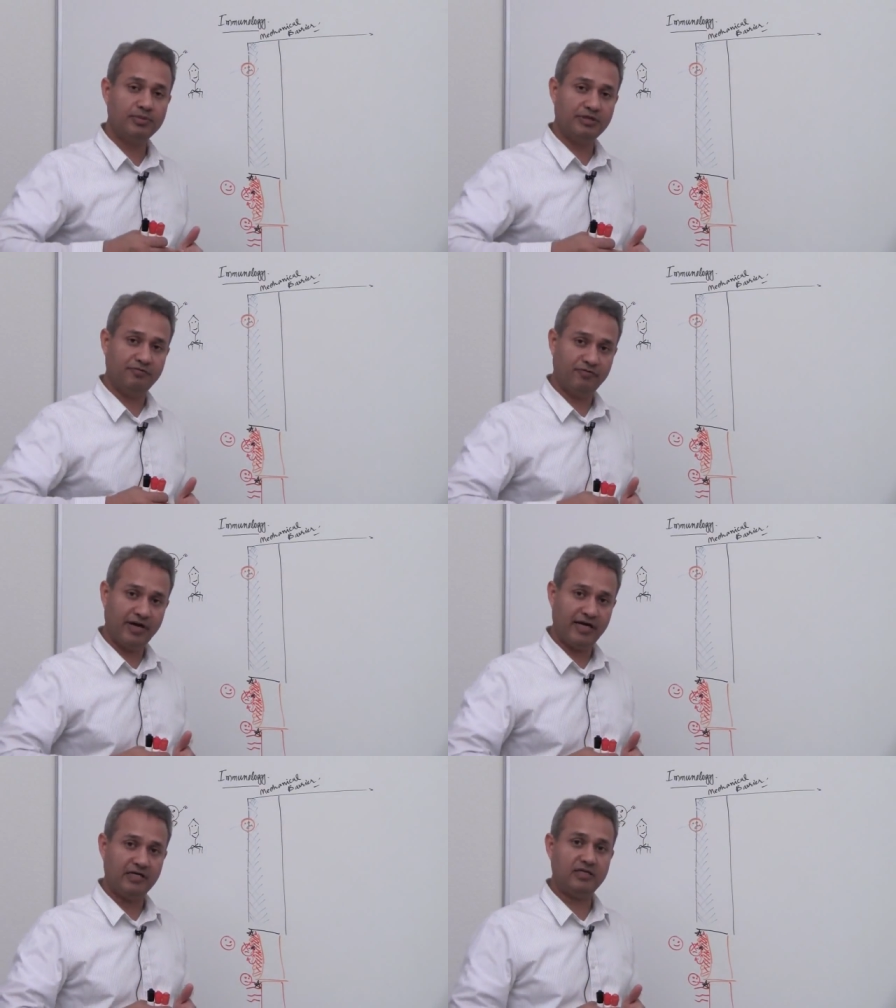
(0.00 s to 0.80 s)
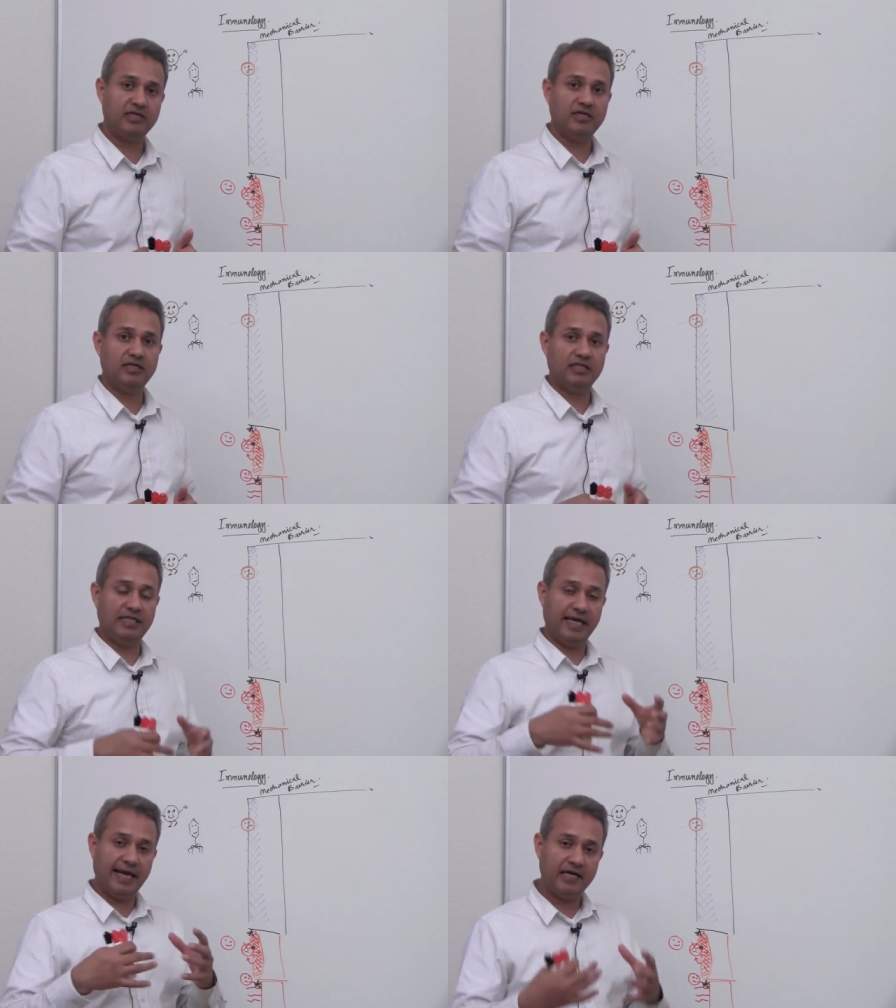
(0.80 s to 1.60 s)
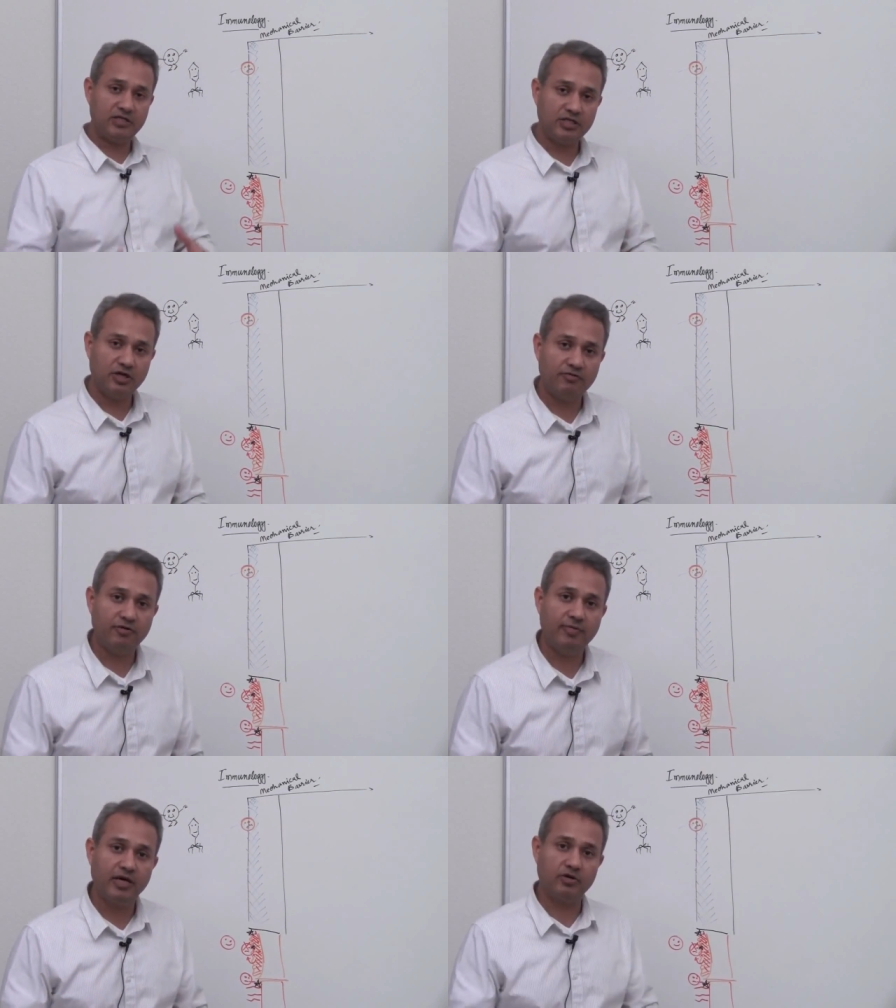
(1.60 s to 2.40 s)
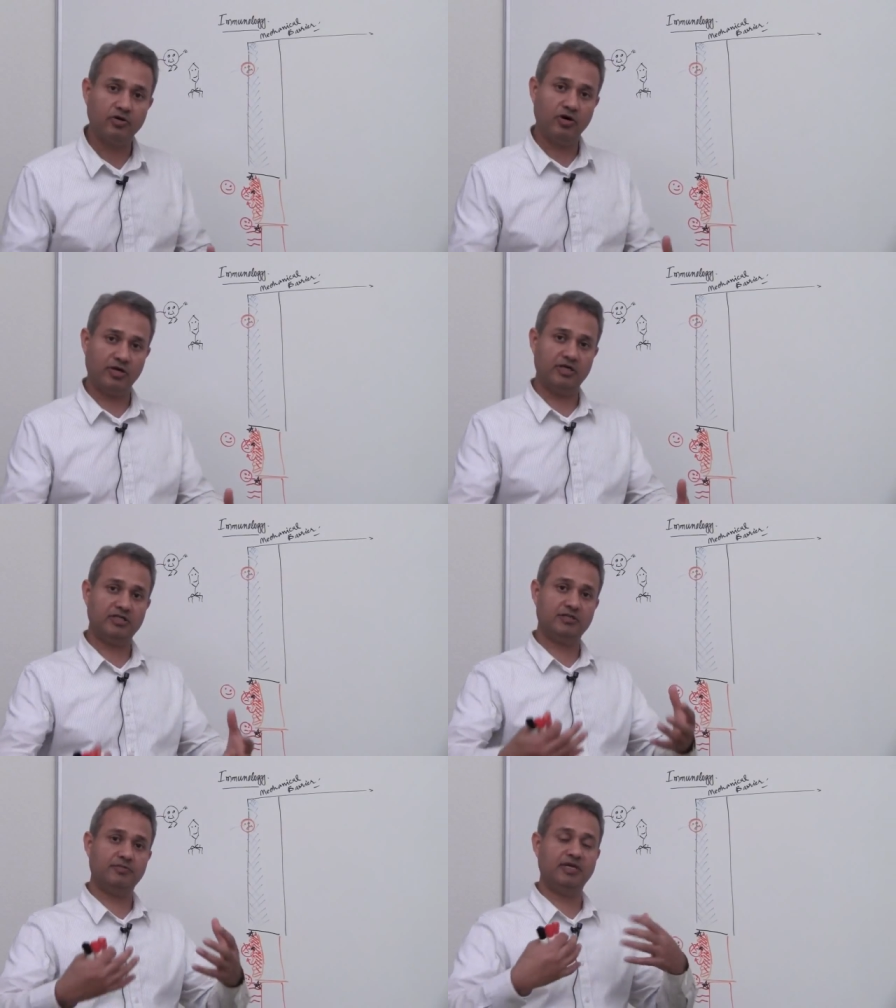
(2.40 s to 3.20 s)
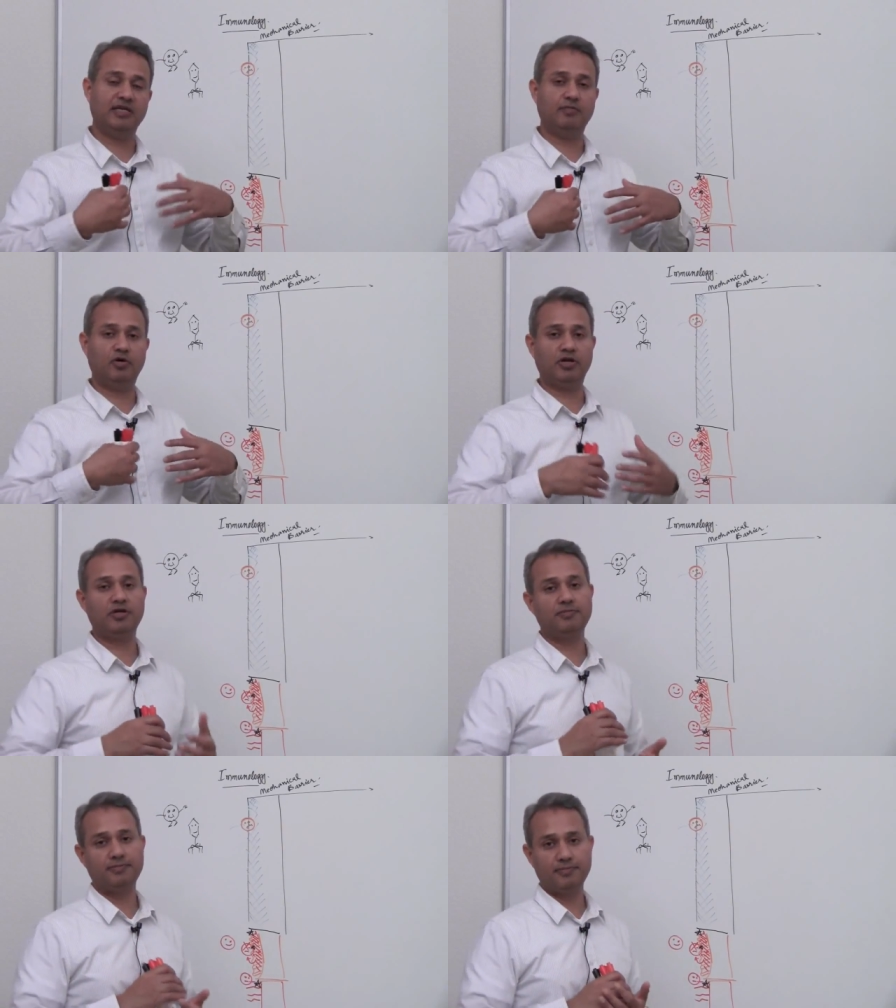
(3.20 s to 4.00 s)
prevent the entry of a microorganism in our body.